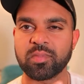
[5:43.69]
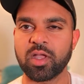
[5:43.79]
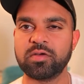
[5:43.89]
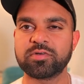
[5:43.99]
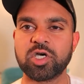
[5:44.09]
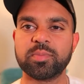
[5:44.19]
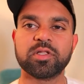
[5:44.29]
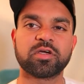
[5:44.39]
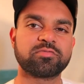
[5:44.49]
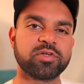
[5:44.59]
overcome a
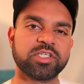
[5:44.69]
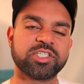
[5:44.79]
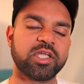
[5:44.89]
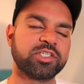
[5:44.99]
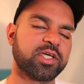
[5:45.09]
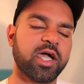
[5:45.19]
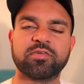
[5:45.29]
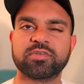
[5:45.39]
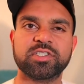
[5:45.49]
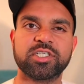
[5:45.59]
lot of really challenging
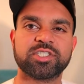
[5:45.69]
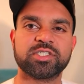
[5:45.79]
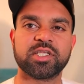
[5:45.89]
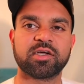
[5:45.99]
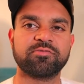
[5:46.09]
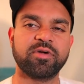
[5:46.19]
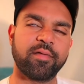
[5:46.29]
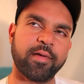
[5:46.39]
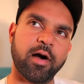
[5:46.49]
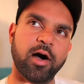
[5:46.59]
health conditions like
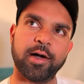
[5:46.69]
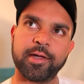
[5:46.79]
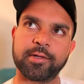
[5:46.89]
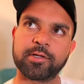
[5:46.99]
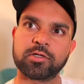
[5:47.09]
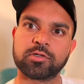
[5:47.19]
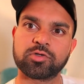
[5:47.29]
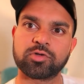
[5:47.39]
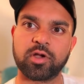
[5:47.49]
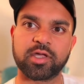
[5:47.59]
very high
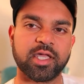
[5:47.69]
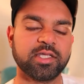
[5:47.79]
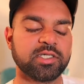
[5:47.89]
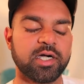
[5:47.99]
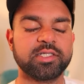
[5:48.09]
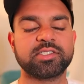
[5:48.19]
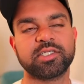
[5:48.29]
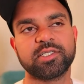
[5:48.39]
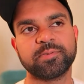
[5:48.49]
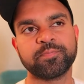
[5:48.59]
chronic
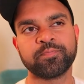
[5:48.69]
anxiety,